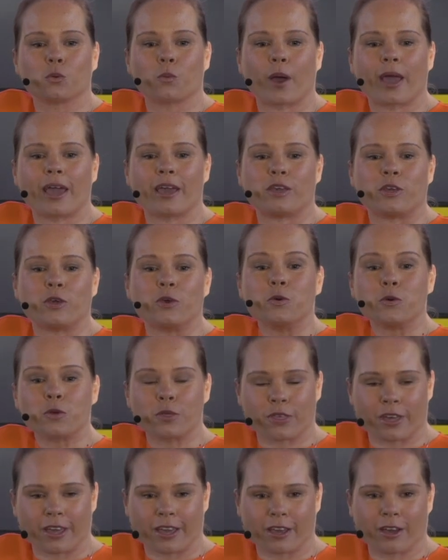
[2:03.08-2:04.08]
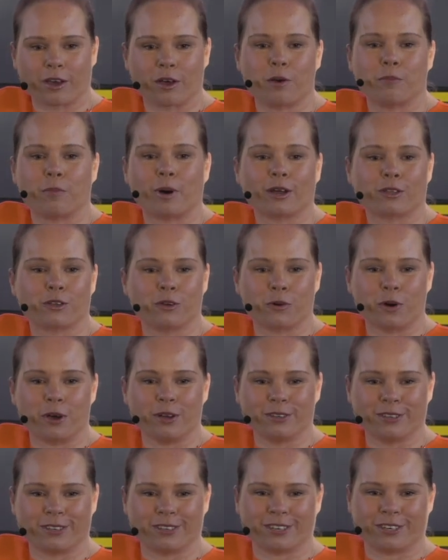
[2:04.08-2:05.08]
the way you think about your
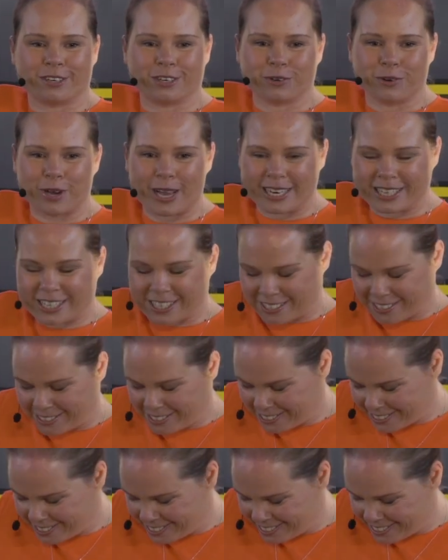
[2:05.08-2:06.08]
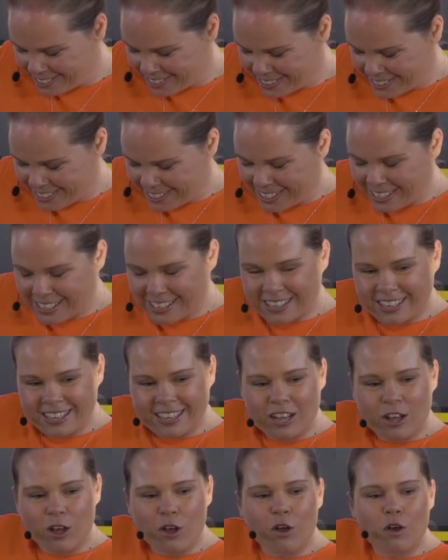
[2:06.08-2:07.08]
own situations.
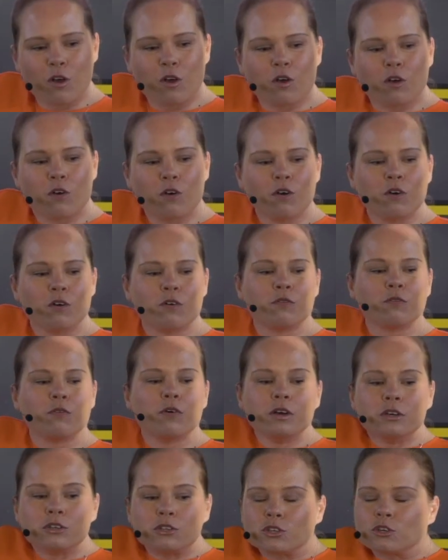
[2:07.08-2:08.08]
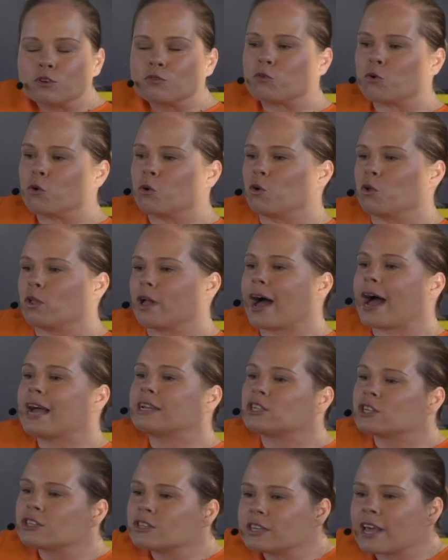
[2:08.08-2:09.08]
First of all, I
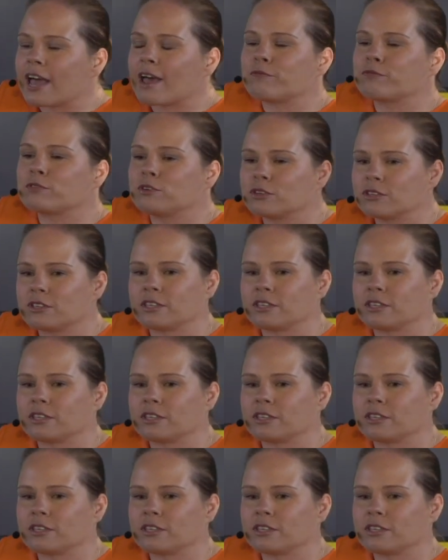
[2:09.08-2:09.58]
just have to